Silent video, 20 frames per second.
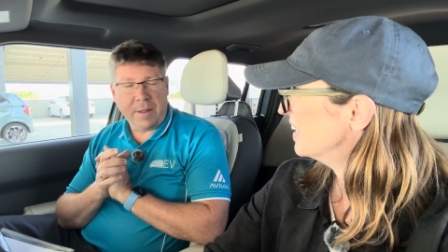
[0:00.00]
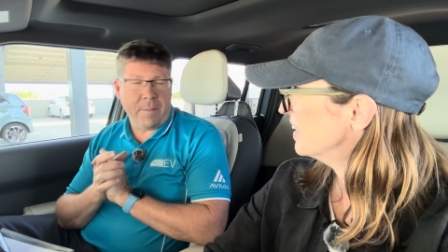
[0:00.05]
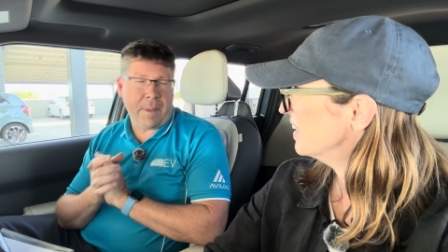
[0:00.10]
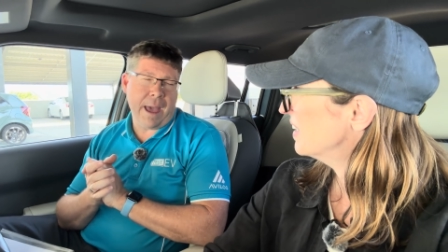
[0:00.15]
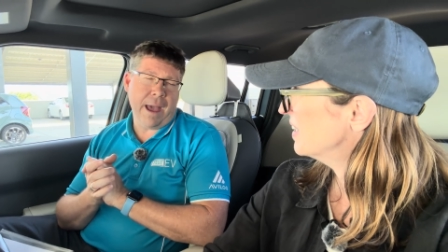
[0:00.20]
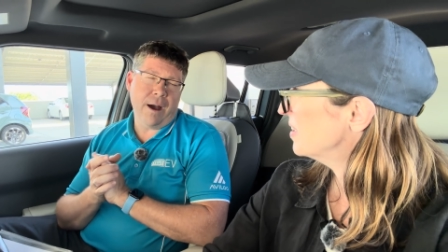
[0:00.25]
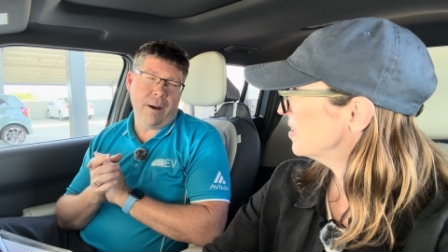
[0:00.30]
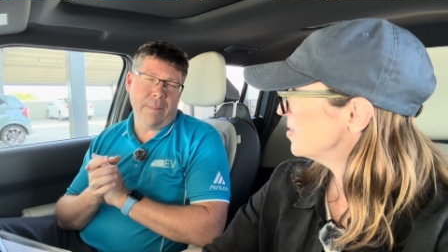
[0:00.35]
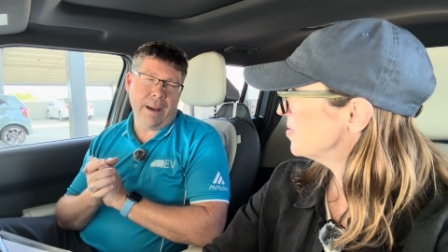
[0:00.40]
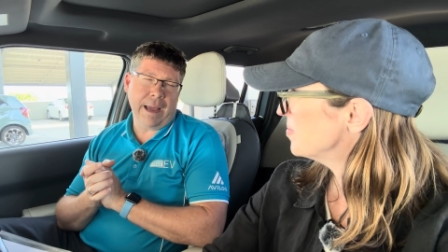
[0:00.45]
the
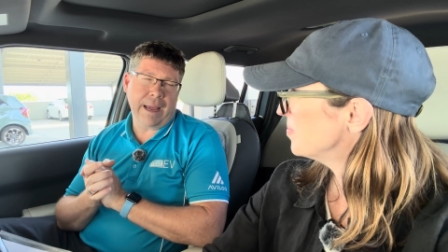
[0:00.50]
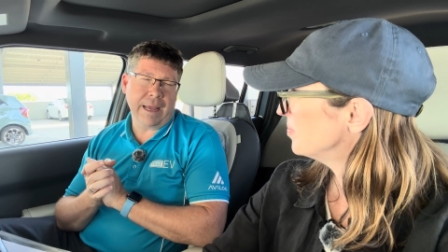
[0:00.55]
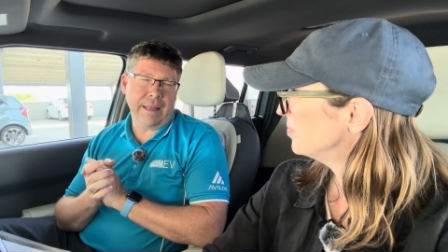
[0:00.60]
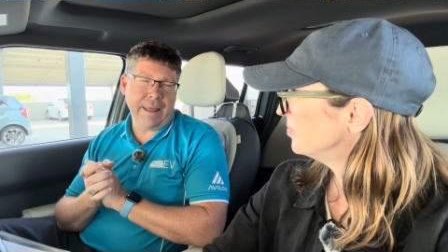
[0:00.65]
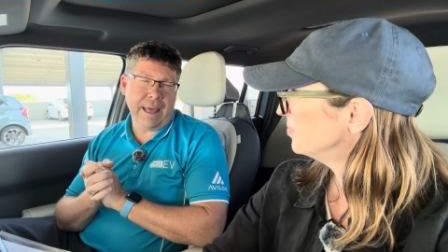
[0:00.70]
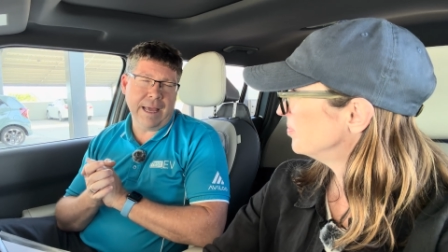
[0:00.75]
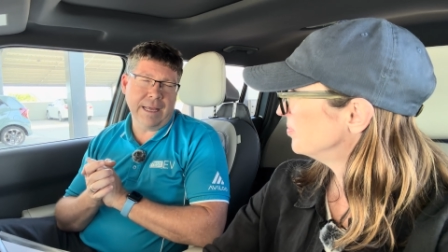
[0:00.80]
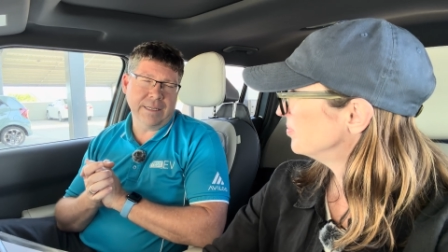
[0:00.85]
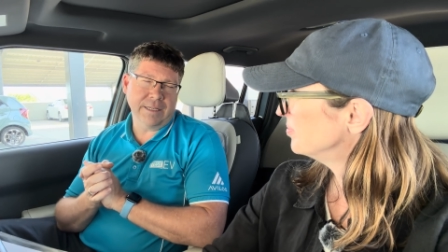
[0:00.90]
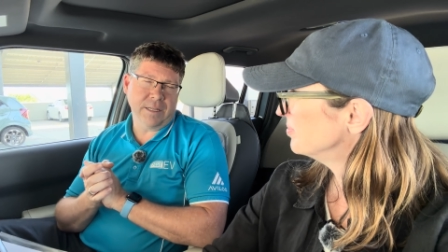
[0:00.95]
power back in
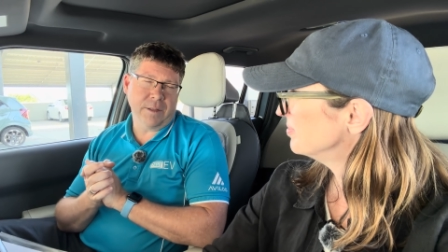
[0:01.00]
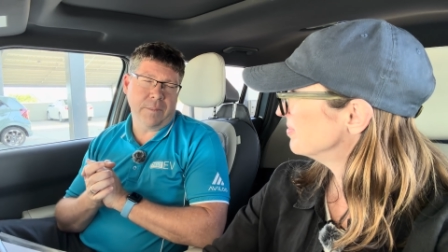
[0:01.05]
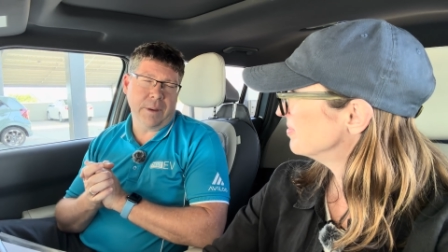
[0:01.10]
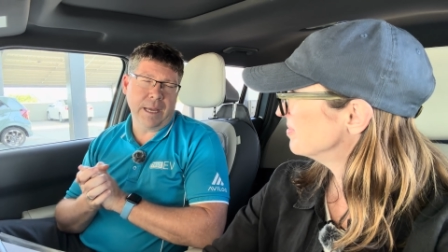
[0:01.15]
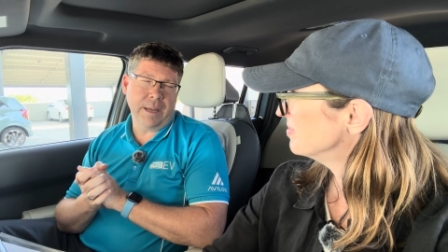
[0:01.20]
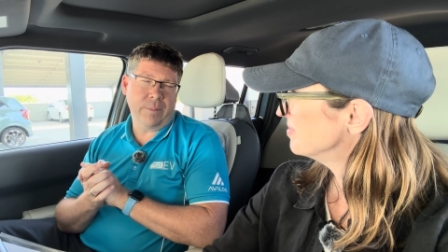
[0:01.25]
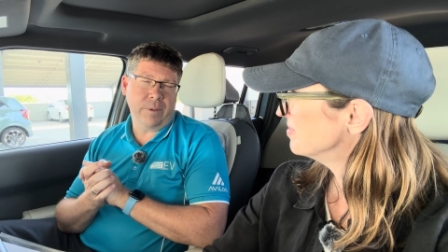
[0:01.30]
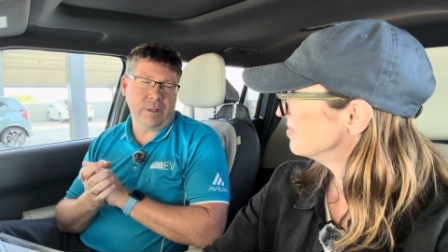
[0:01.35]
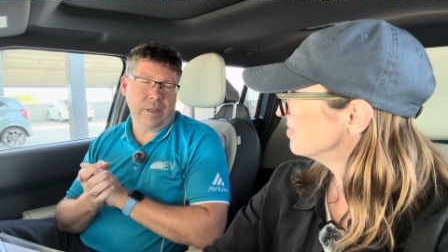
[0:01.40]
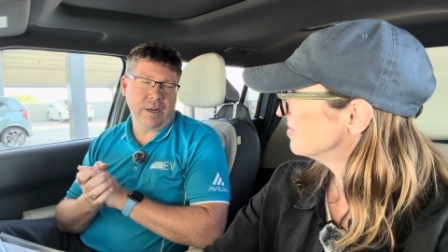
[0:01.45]
the hands of the
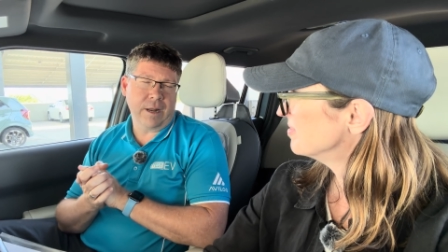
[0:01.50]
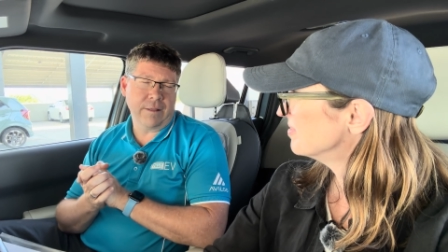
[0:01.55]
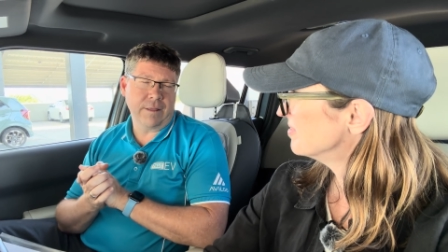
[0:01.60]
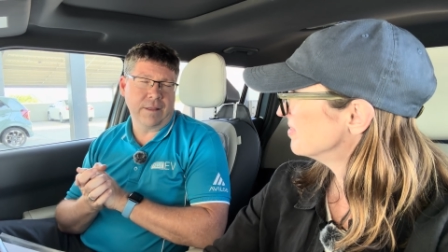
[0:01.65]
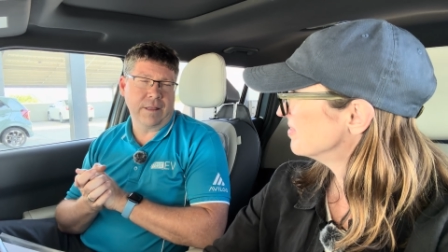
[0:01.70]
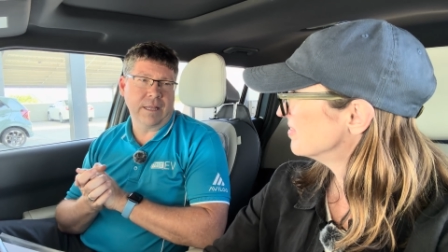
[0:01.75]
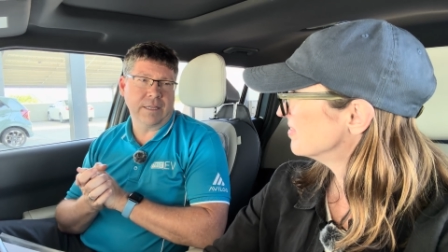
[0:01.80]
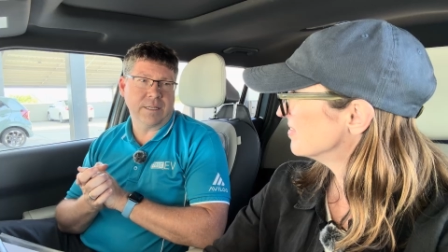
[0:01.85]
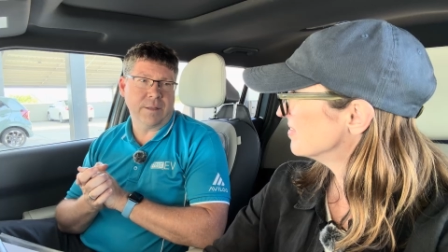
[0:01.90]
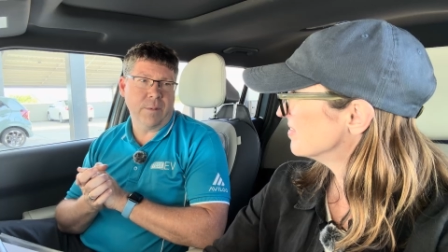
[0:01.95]
people, and I
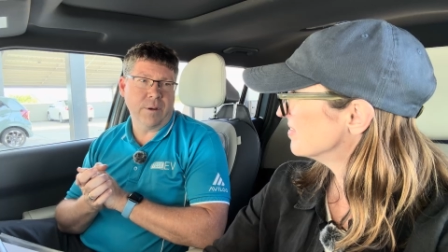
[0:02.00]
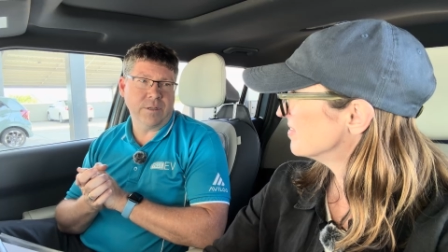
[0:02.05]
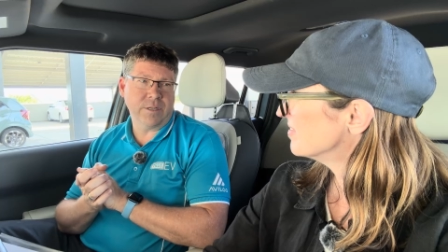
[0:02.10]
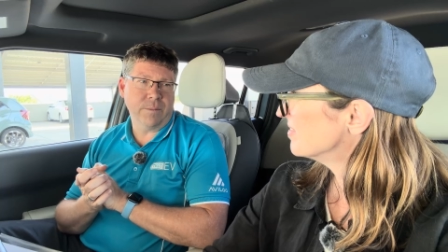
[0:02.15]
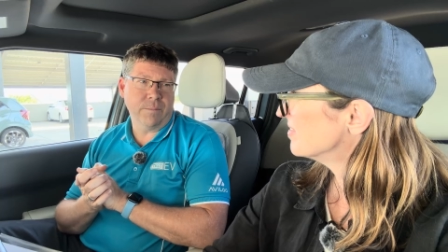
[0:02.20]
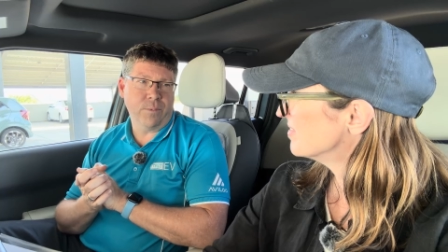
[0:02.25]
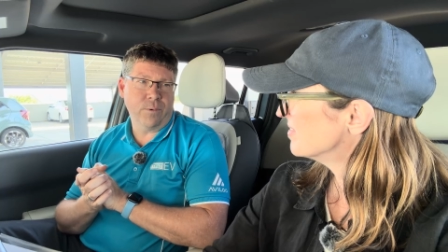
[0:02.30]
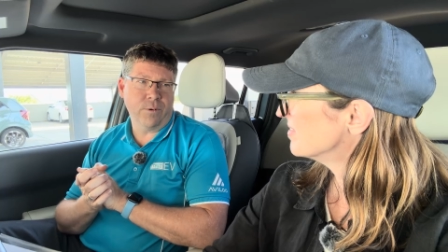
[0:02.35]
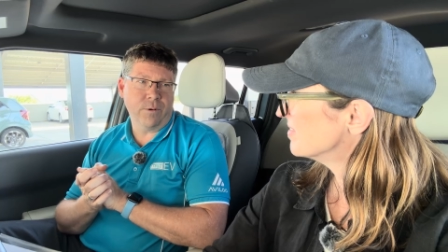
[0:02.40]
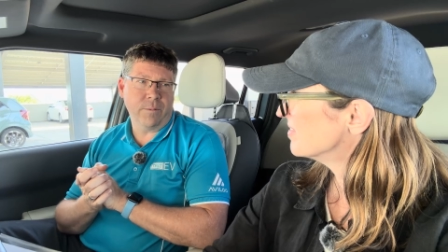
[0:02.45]
think that's the most
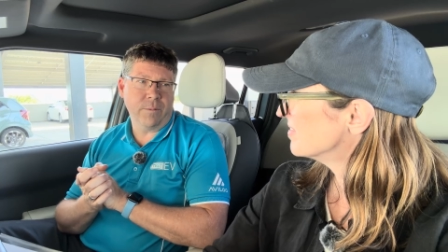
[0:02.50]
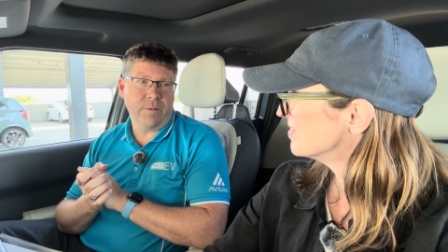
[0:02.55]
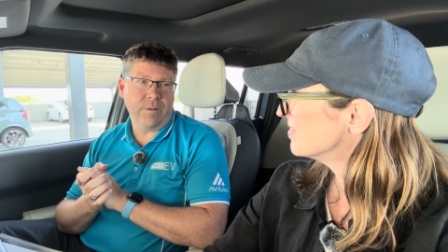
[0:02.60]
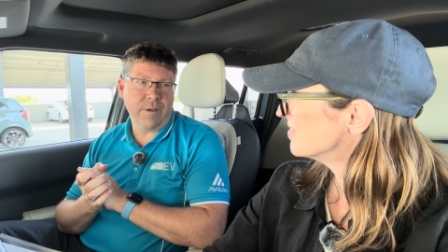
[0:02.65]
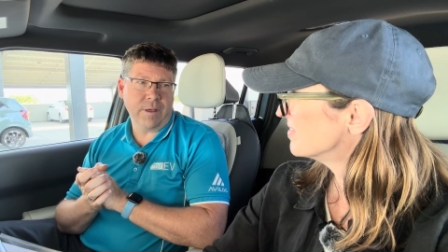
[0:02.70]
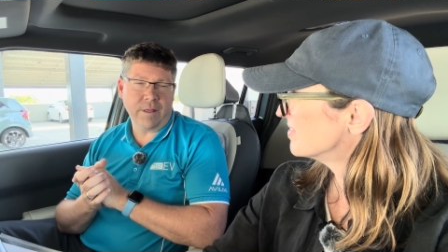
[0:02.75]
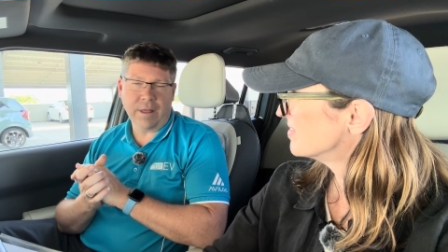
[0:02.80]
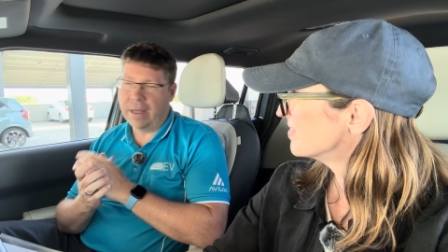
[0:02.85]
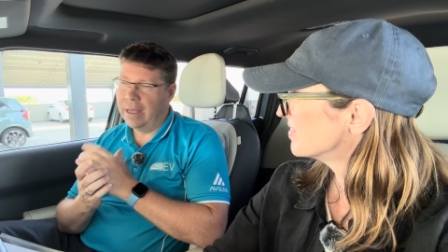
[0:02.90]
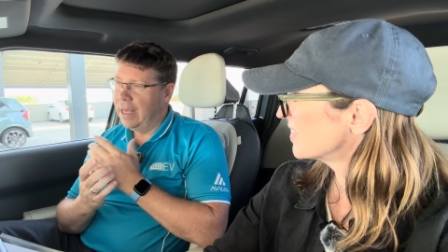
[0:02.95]
important
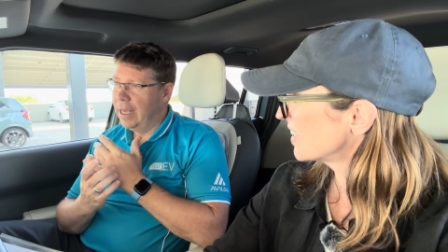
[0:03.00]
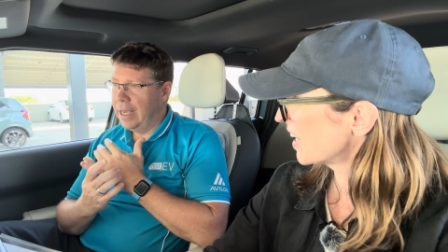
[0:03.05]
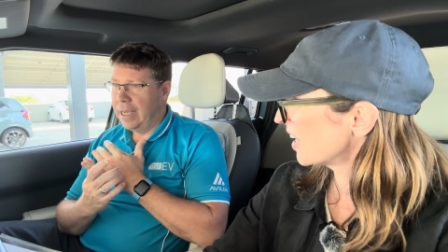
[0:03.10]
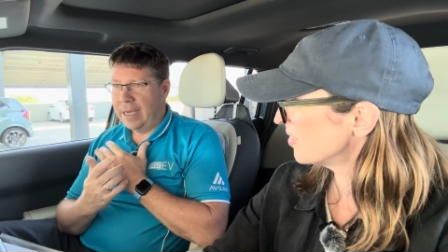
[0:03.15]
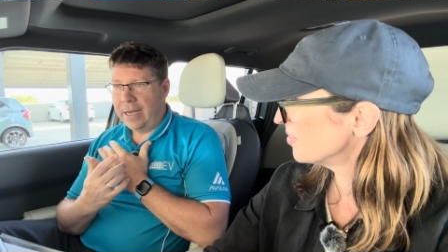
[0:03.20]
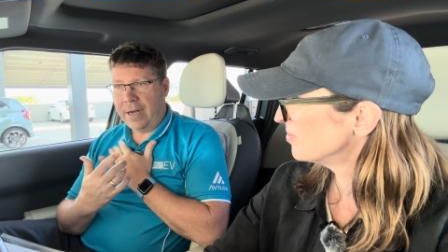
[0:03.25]
thing. Uh, yeah.